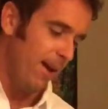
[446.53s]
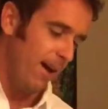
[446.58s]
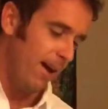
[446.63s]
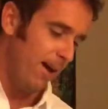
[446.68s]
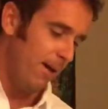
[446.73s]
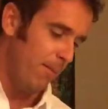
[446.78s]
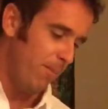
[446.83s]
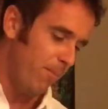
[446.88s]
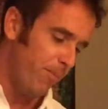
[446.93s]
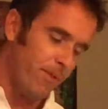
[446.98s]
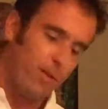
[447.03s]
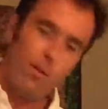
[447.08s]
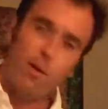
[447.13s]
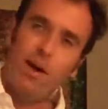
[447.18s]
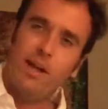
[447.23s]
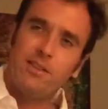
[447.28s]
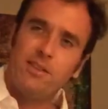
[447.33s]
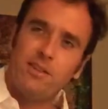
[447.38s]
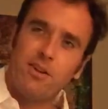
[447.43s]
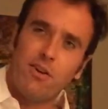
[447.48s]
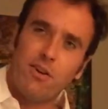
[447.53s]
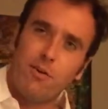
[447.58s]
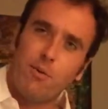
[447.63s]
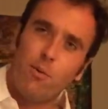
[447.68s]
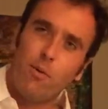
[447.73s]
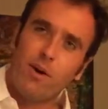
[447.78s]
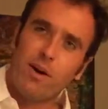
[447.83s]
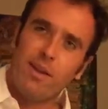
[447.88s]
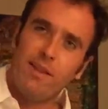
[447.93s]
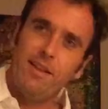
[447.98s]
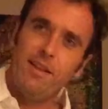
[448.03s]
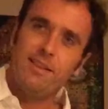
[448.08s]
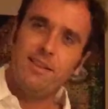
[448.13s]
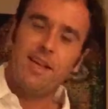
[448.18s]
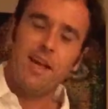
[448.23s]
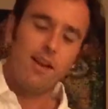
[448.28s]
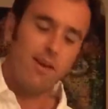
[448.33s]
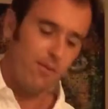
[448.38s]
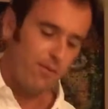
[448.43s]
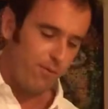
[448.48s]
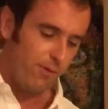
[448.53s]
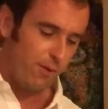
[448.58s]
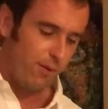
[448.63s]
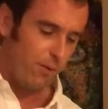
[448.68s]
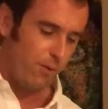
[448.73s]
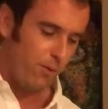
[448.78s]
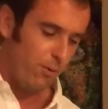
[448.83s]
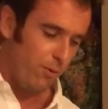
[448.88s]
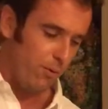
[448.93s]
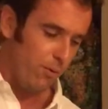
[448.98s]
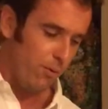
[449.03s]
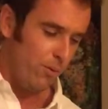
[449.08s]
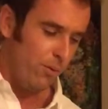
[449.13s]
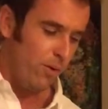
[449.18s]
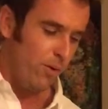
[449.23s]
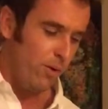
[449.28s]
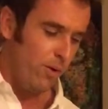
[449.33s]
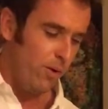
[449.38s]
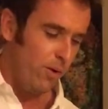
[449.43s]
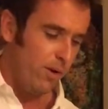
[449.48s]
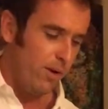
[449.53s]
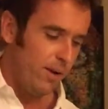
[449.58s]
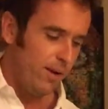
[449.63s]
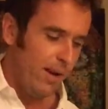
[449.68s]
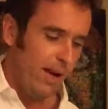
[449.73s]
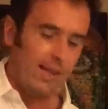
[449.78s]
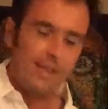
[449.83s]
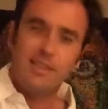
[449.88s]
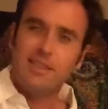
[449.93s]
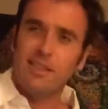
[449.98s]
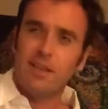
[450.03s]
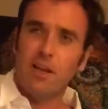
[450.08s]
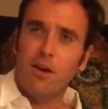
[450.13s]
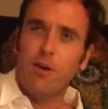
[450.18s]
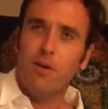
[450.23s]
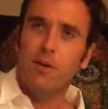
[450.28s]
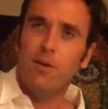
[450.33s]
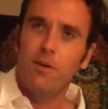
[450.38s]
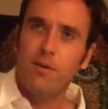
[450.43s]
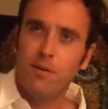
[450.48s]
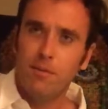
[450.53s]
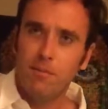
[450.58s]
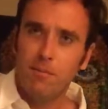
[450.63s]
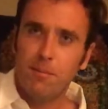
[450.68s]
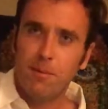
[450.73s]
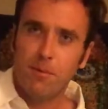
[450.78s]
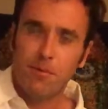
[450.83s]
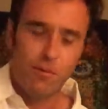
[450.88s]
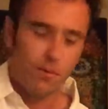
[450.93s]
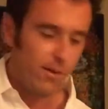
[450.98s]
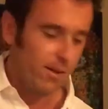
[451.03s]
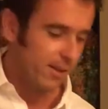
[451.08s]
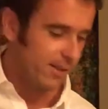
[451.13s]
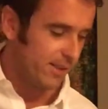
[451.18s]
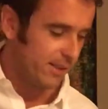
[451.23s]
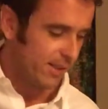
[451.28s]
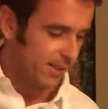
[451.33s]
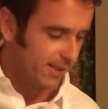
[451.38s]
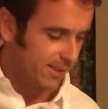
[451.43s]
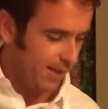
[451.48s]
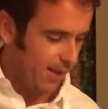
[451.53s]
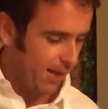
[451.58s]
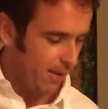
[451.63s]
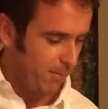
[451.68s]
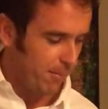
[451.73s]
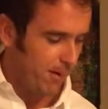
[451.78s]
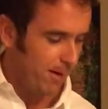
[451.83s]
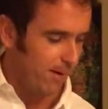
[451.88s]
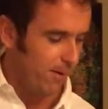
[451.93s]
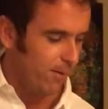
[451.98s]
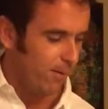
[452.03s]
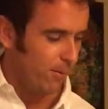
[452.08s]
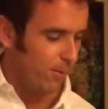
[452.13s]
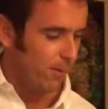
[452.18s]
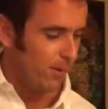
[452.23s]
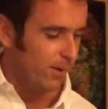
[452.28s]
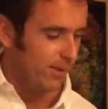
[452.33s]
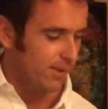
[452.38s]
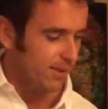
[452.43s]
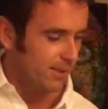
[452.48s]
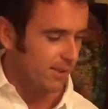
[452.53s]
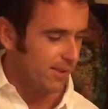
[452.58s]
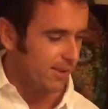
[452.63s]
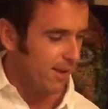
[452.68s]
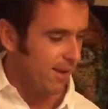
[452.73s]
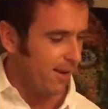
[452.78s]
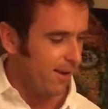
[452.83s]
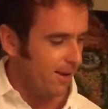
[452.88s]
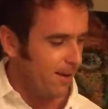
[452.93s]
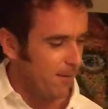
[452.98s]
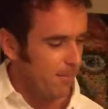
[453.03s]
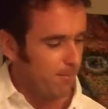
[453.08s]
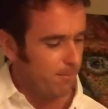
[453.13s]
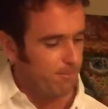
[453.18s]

I started working this out a few nights ago before this assignment was assigned.